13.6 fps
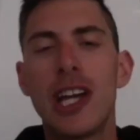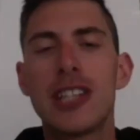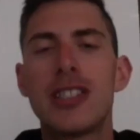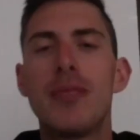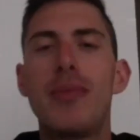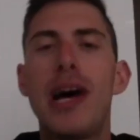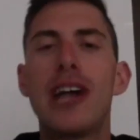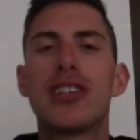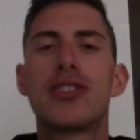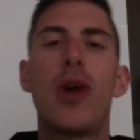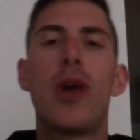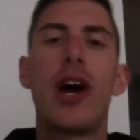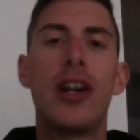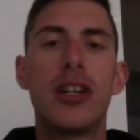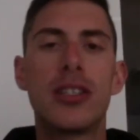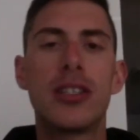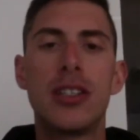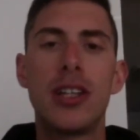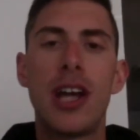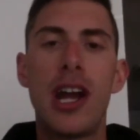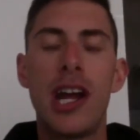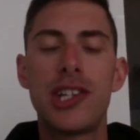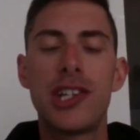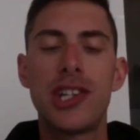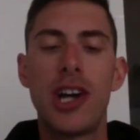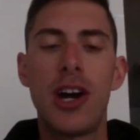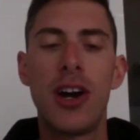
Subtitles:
the best sweaters in the NHL?